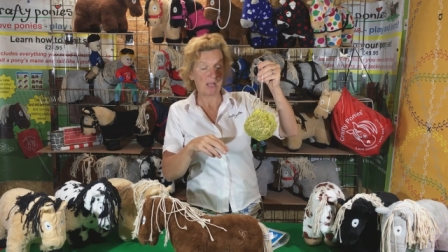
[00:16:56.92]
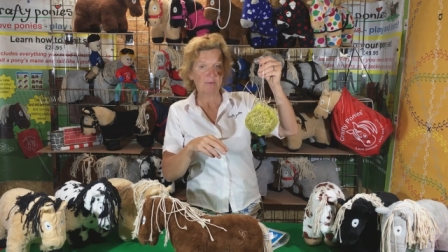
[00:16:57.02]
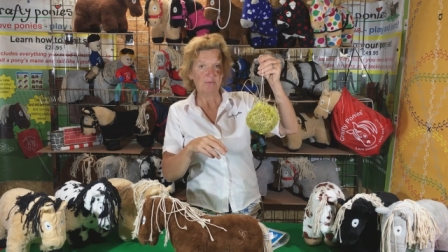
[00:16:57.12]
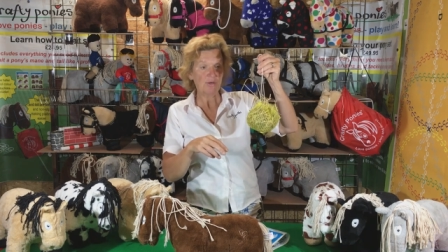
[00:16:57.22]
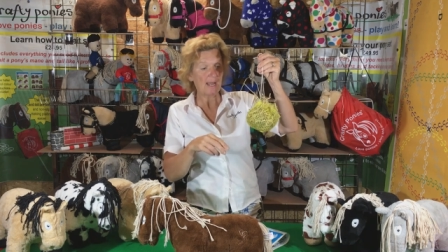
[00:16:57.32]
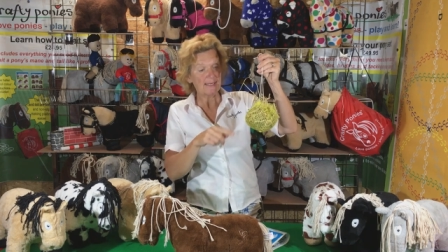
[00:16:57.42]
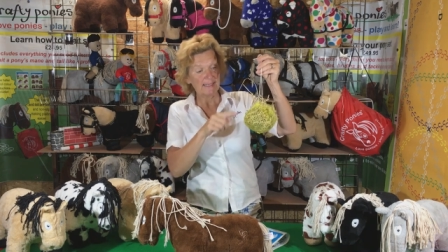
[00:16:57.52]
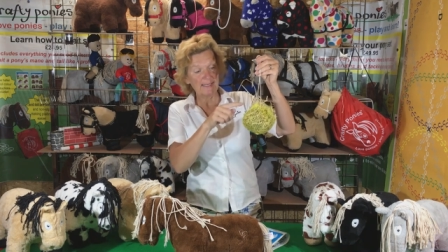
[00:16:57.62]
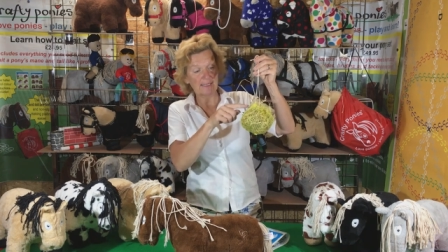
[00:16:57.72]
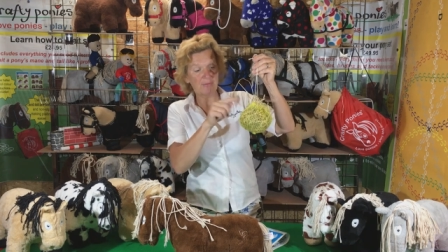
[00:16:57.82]
and we've dried
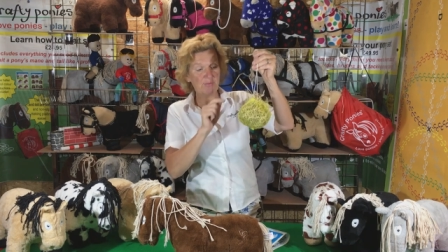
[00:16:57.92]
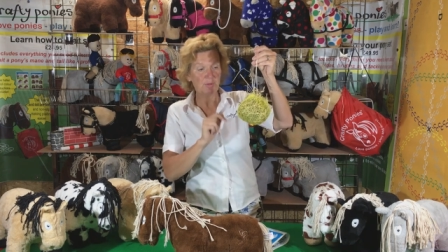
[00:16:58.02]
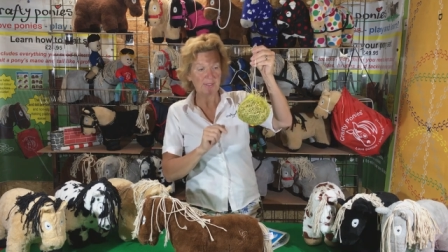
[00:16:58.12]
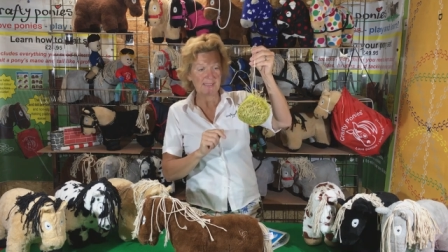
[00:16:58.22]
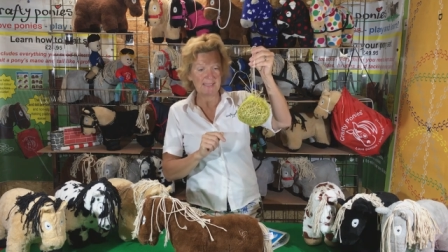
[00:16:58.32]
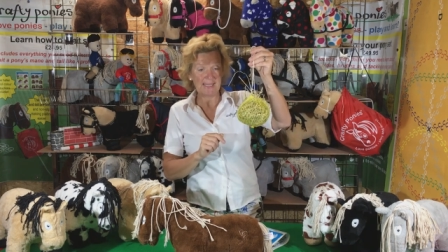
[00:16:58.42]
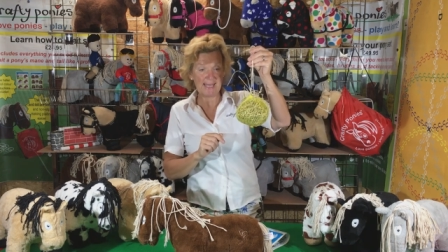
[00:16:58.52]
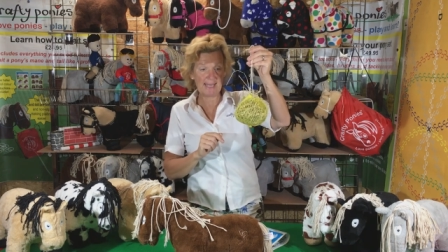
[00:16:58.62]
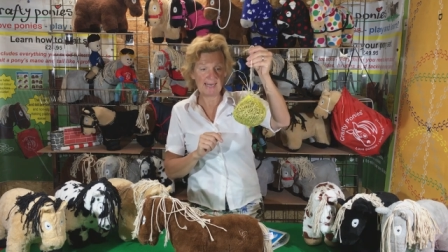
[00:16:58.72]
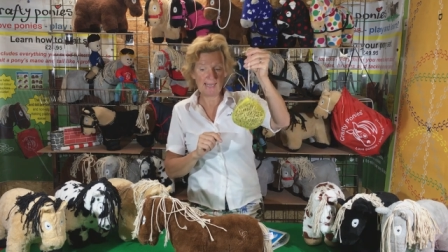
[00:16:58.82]
it and we put it in the
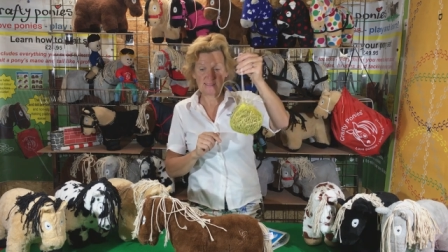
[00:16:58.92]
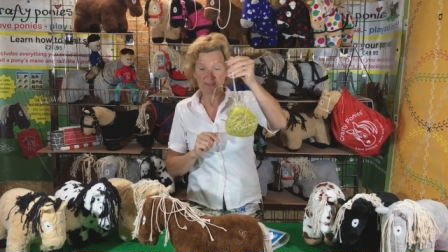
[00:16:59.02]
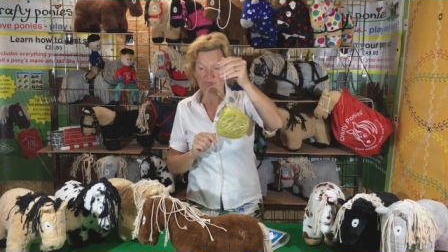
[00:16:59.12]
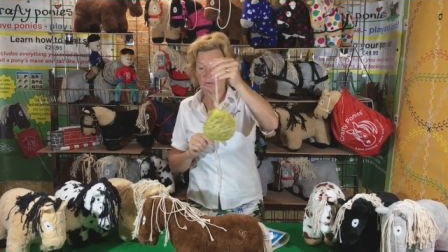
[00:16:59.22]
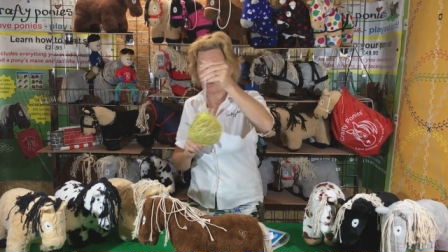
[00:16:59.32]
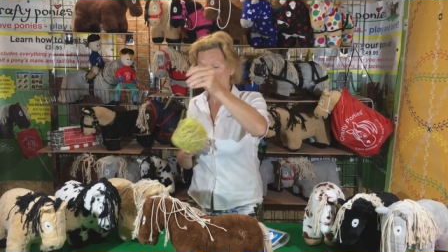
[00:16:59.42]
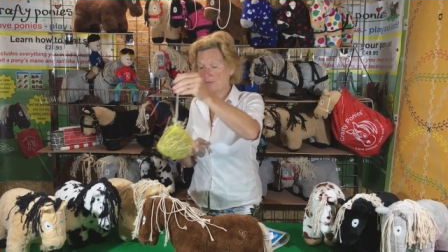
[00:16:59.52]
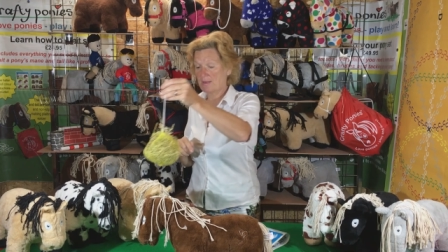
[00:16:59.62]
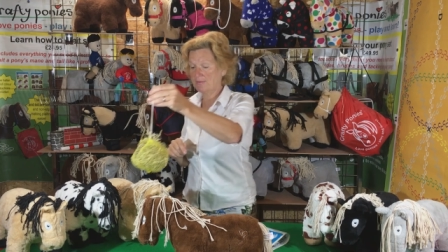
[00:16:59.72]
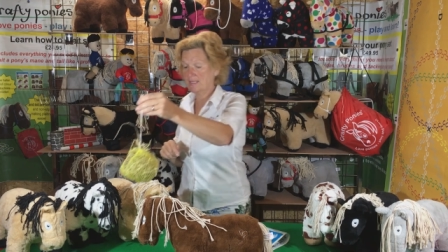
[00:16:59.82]
hay net for
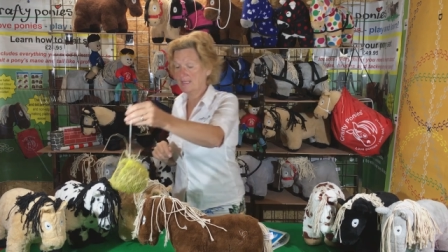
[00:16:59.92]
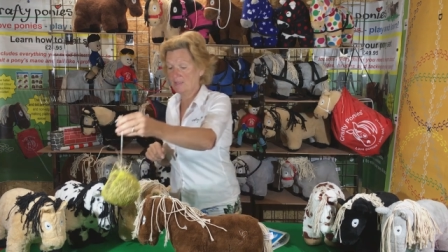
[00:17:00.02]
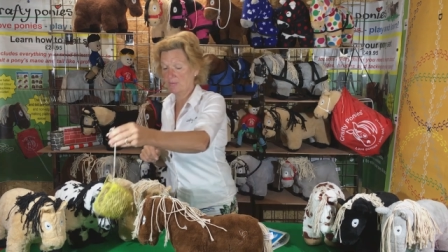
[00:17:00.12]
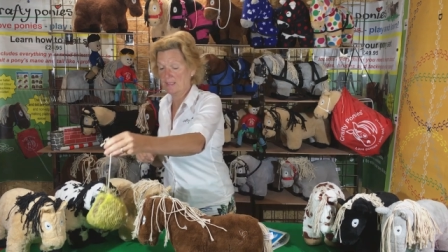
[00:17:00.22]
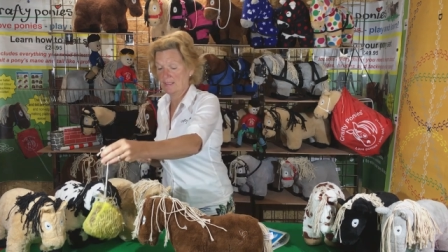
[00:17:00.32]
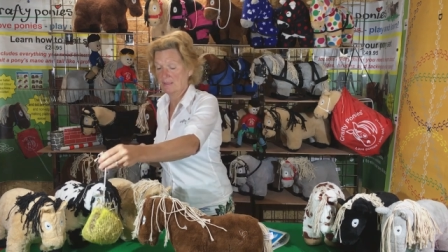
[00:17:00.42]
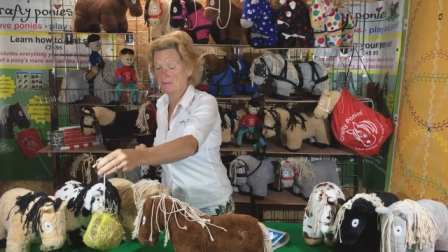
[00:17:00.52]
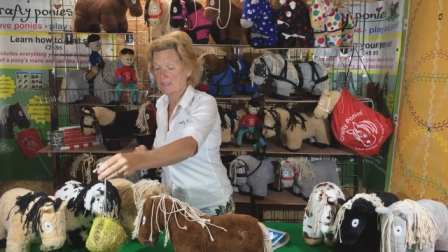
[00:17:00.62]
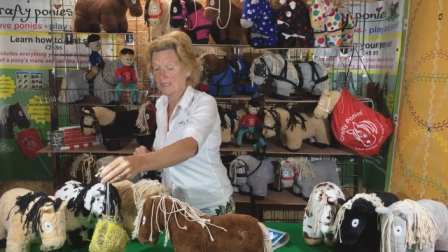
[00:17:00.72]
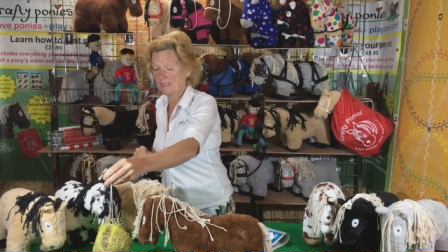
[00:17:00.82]
Crafty to eat
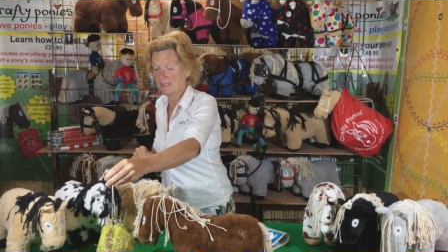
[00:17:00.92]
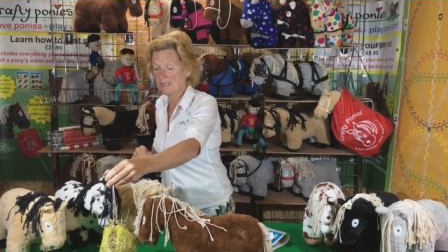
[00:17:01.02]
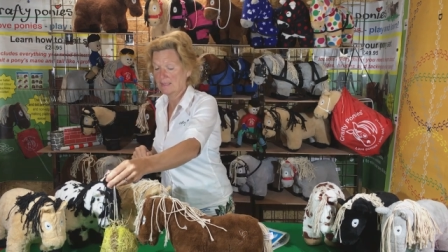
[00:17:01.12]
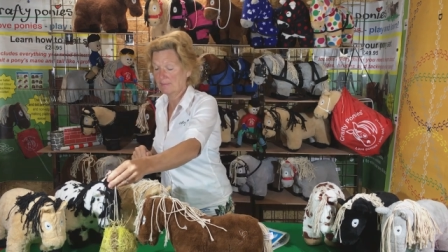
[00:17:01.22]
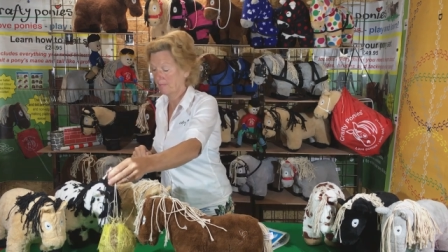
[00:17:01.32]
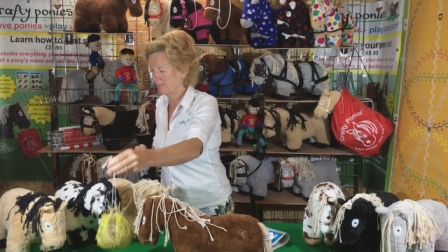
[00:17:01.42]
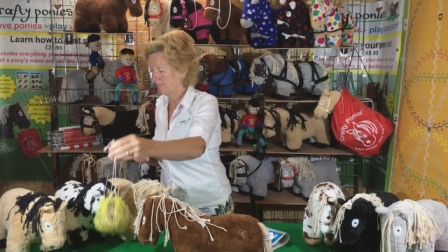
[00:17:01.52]
like this.